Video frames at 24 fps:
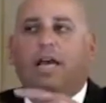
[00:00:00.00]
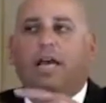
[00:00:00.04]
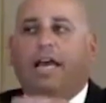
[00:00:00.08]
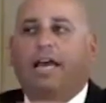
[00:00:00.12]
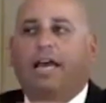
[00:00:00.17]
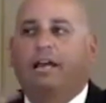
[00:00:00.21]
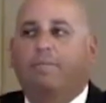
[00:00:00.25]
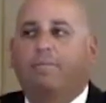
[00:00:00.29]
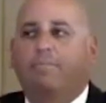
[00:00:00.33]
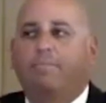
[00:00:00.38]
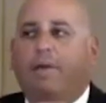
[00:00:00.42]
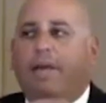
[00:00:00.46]

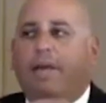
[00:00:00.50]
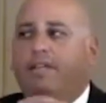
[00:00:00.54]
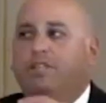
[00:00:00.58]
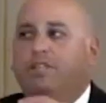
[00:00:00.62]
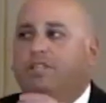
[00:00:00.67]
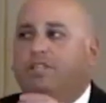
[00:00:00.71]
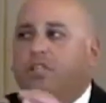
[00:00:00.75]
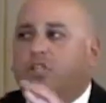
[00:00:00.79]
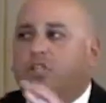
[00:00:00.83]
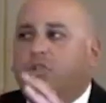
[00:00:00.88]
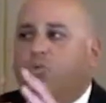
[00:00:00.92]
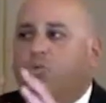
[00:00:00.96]
and it
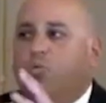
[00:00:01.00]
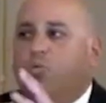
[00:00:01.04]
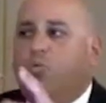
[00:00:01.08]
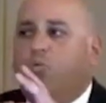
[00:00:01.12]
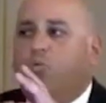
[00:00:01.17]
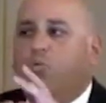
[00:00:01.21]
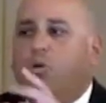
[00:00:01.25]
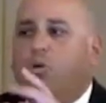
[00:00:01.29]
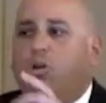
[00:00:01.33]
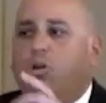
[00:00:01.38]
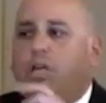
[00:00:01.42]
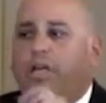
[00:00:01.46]
makes this
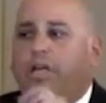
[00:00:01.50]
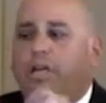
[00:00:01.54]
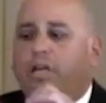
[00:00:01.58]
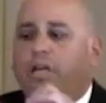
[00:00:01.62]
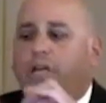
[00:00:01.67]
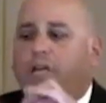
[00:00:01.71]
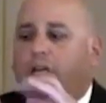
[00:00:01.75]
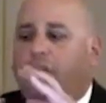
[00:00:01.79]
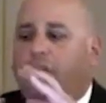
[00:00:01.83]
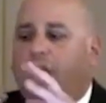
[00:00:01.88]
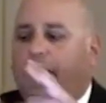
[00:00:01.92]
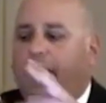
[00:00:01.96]

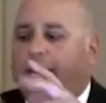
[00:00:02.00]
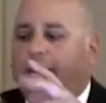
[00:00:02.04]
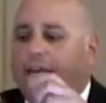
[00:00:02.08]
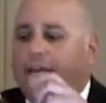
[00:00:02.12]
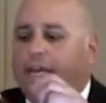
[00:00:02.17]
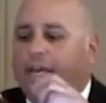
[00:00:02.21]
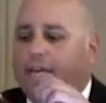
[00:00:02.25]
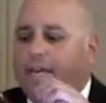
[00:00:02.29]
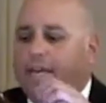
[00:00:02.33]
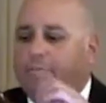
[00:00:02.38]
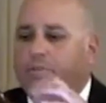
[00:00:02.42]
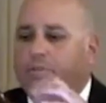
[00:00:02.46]
woolly-like,